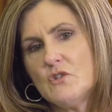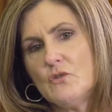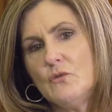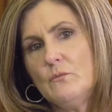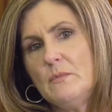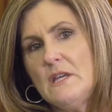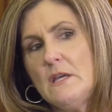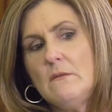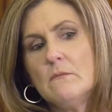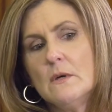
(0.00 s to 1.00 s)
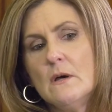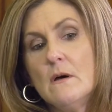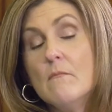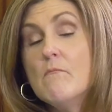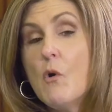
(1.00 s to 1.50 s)
to be
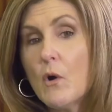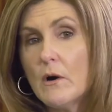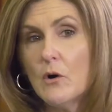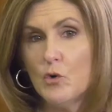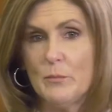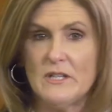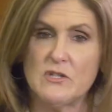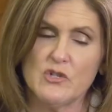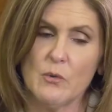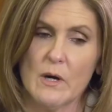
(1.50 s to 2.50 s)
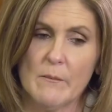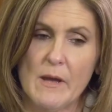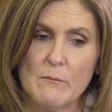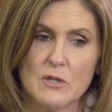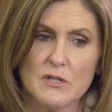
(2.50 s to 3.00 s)
more open to our
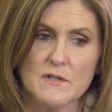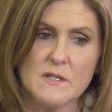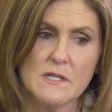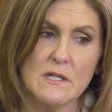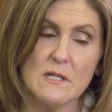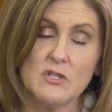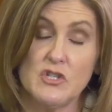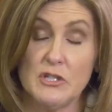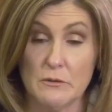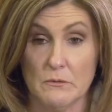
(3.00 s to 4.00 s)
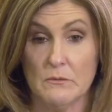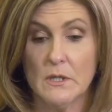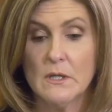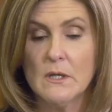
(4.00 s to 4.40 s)
members in June.